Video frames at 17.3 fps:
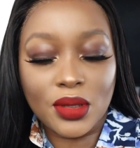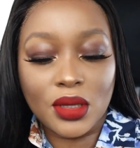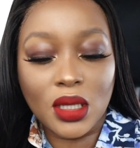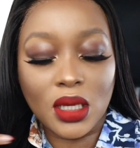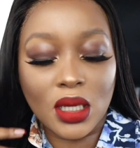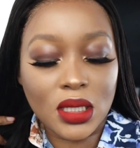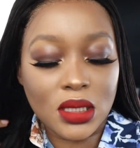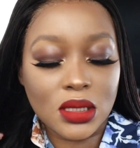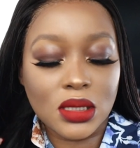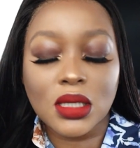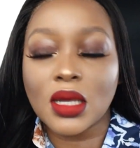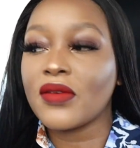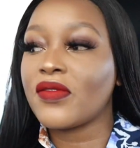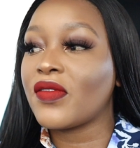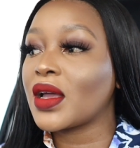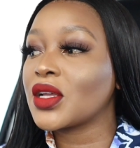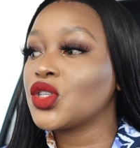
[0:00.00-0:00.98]
There is
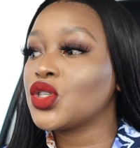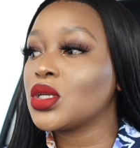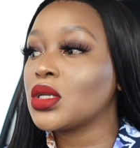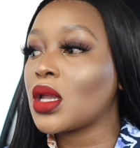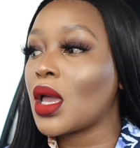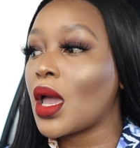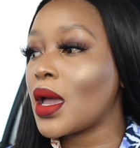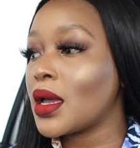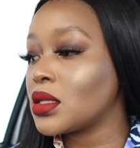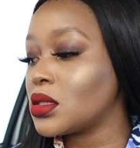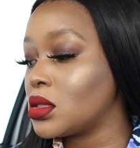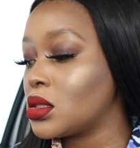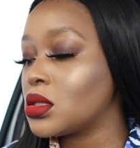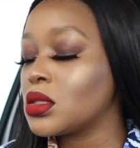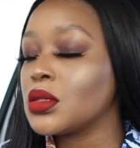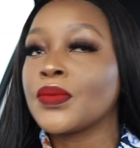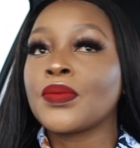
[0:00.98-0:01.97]
a function
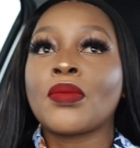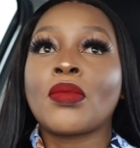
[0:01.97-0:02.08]
at